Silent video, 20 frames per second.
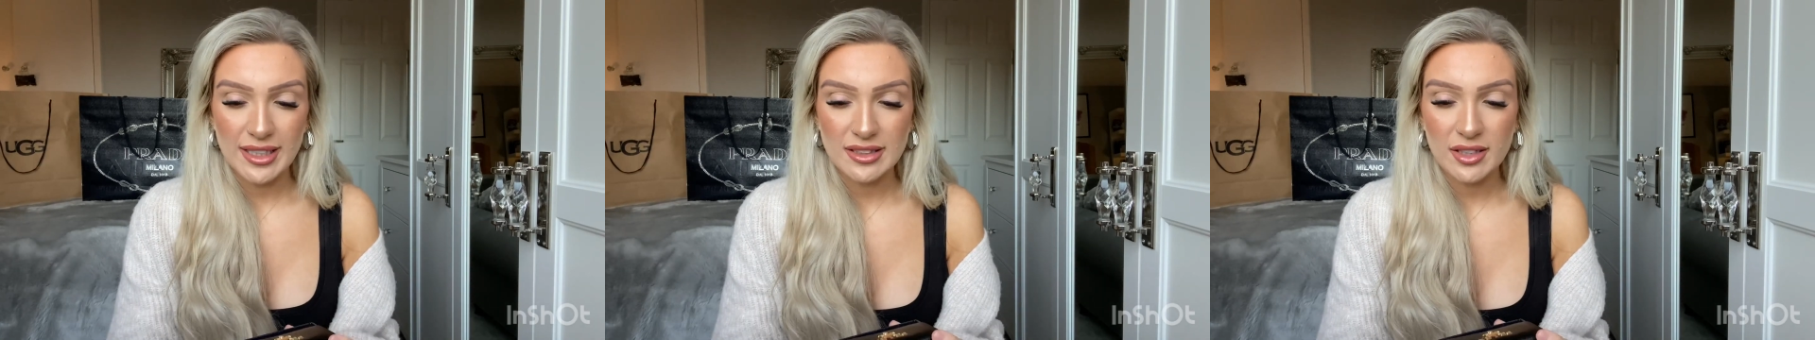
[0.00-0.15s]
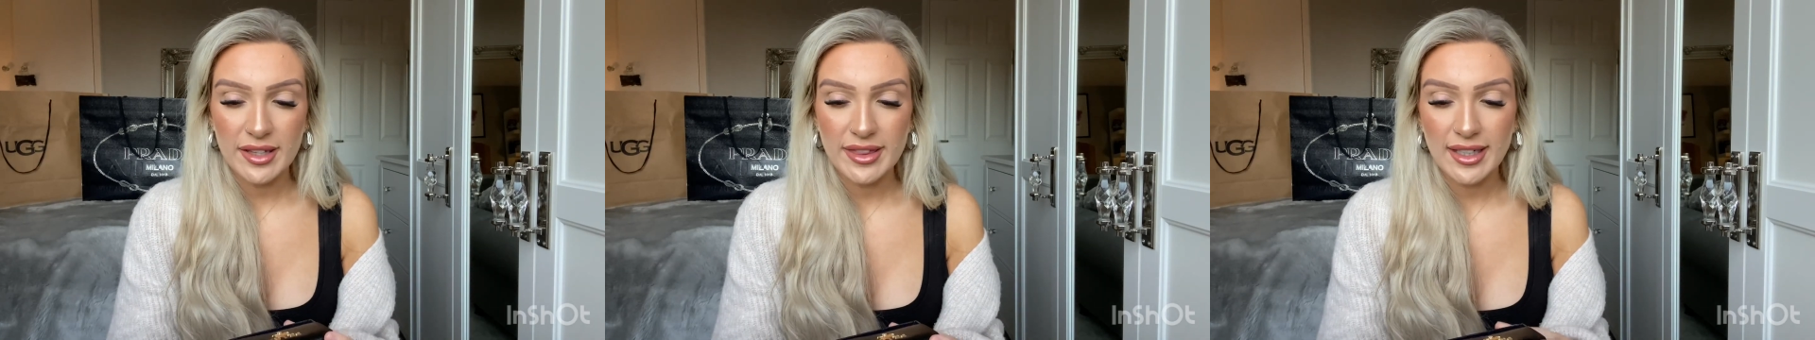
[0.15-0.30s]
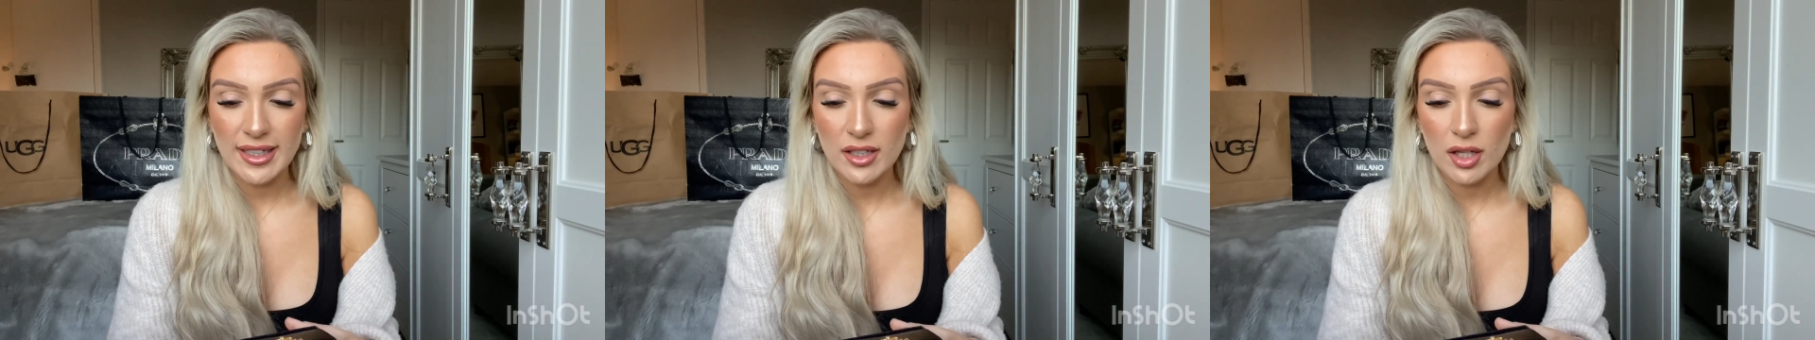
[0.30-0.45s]
I
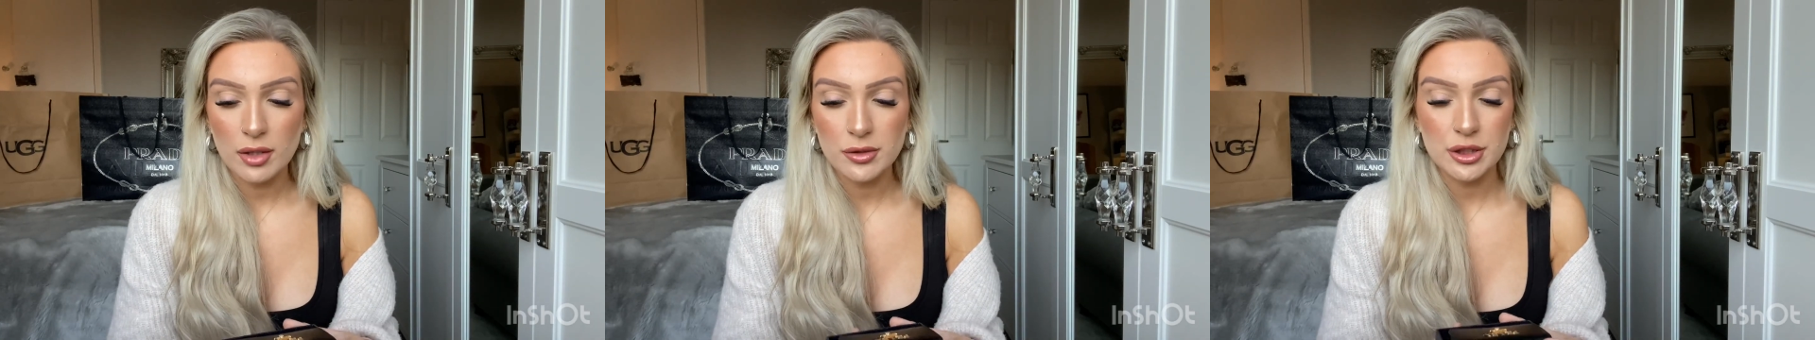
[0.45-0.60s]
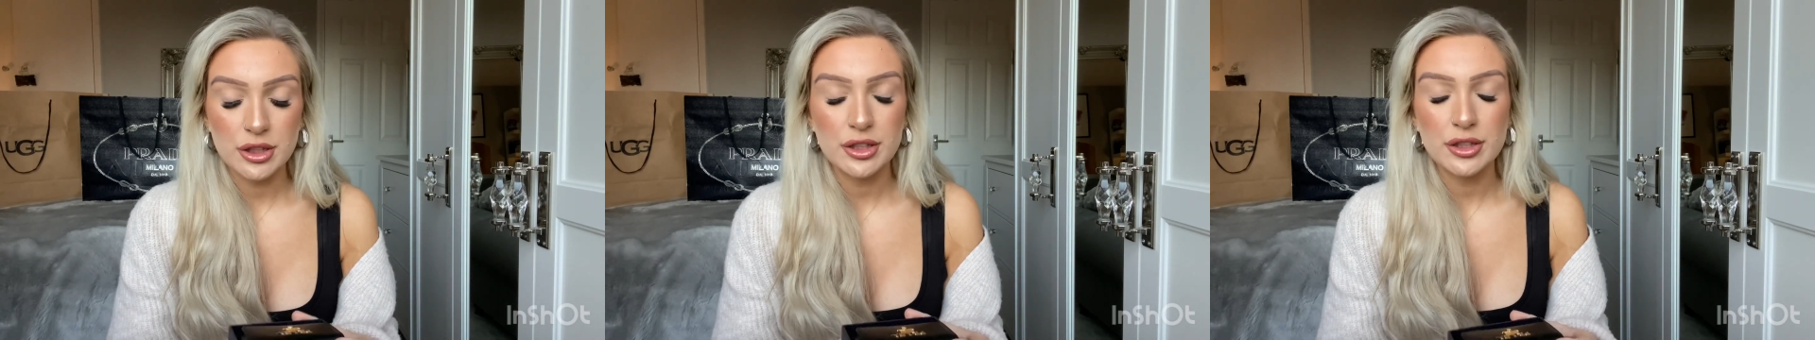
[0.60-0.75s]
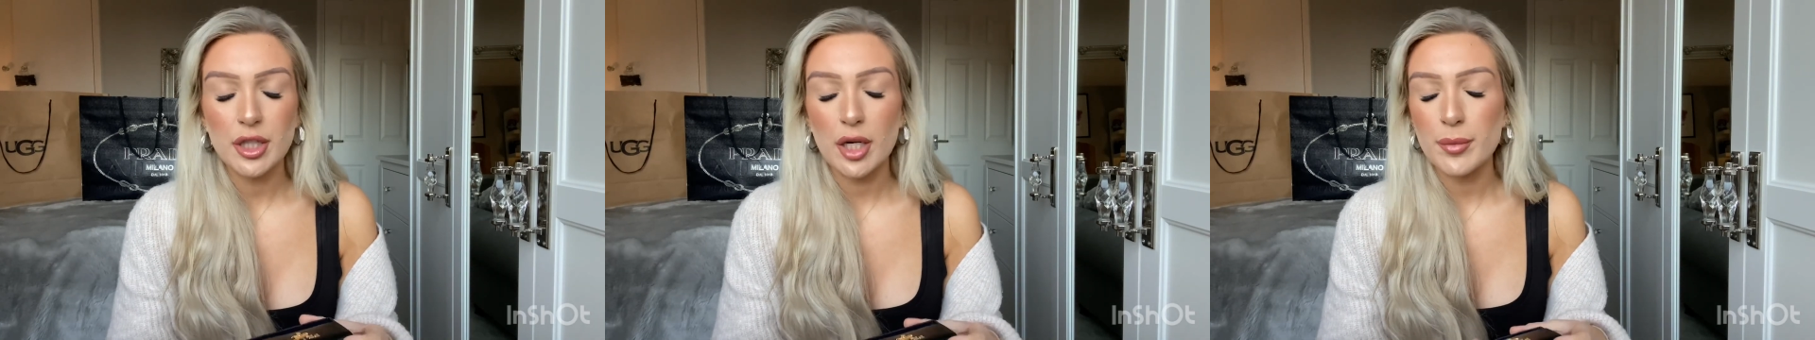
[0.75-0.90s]
think I was
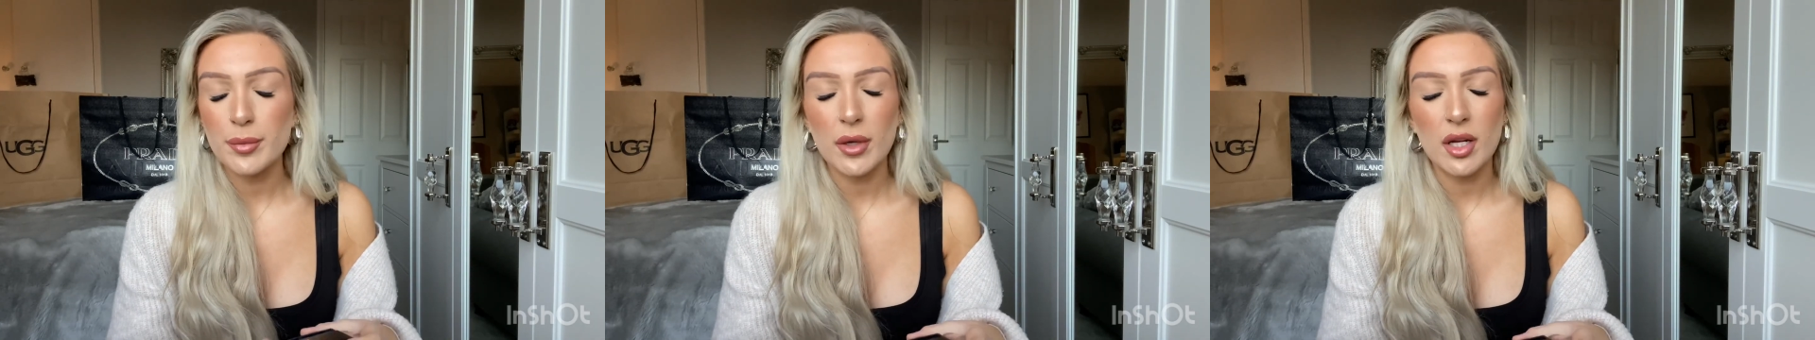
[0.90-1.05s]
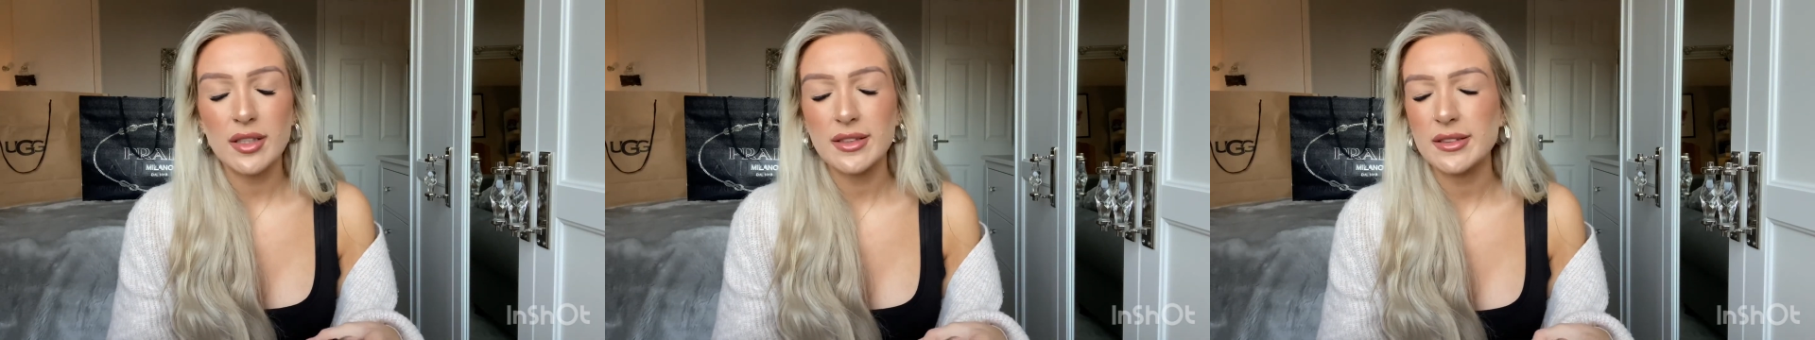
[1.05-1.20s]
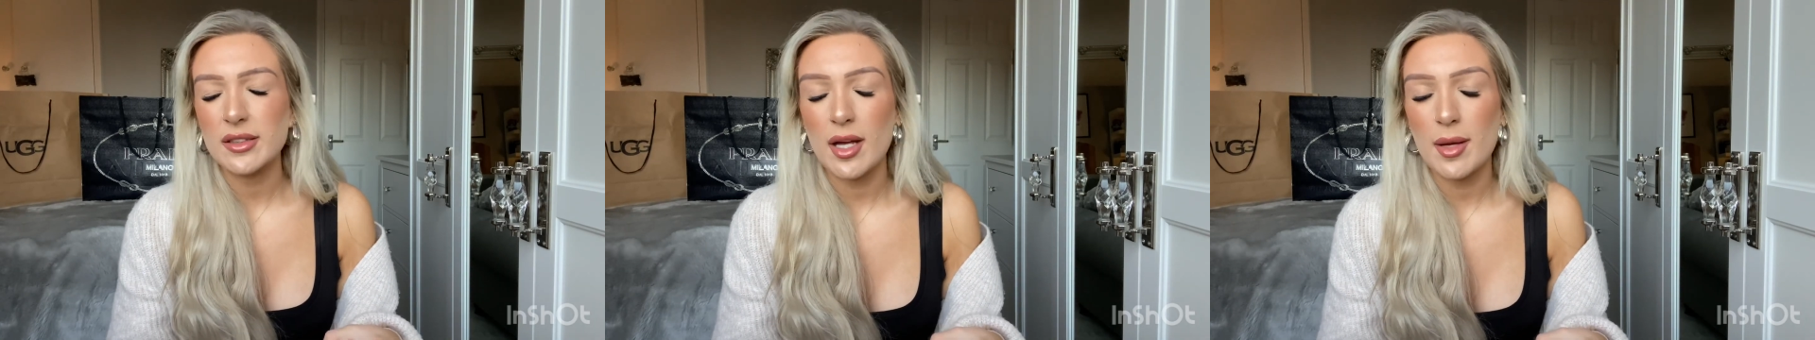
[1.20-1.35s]
just so
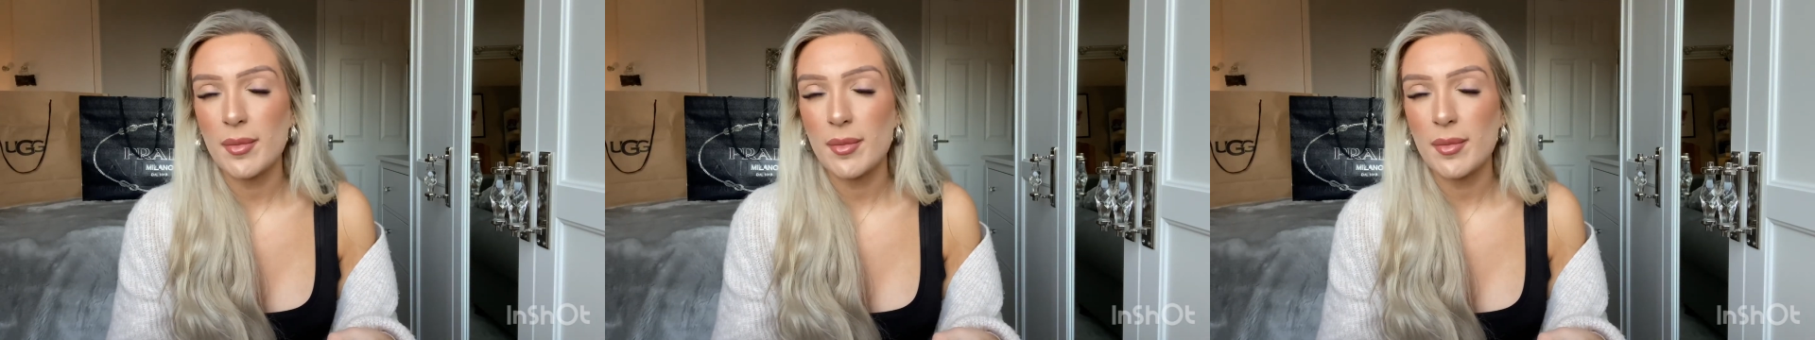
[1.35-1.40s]
blindsided